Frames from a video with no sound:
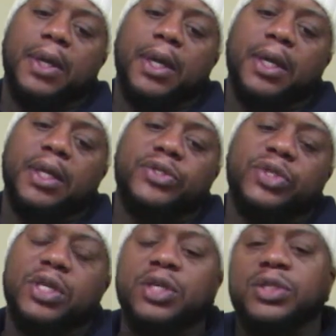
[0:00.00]
And
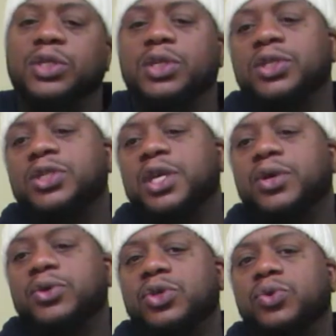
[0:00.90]
it's easy to
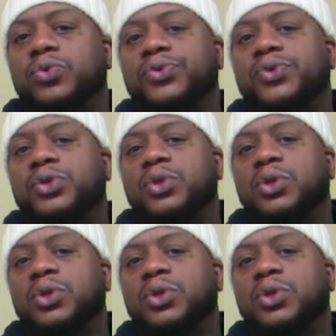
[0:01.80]
tell youth